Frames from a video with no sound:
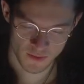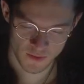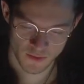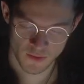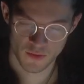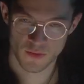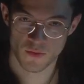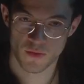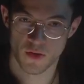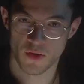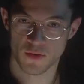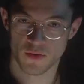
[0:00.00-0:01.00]
how
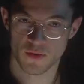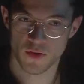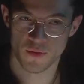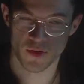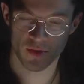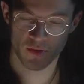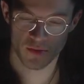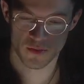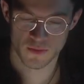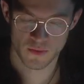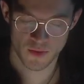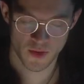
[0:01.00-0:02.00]

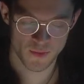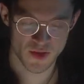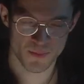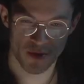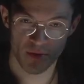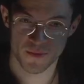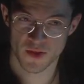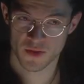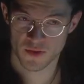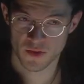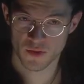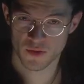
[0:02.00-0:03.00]
many sperm
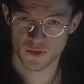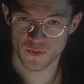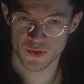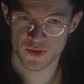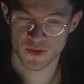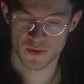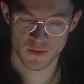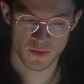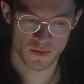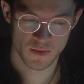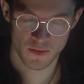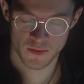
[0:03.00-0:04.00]
cells are going towards
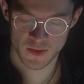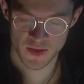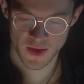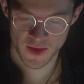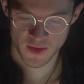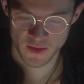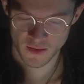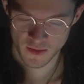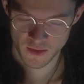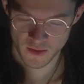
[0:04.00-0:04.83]
the egg,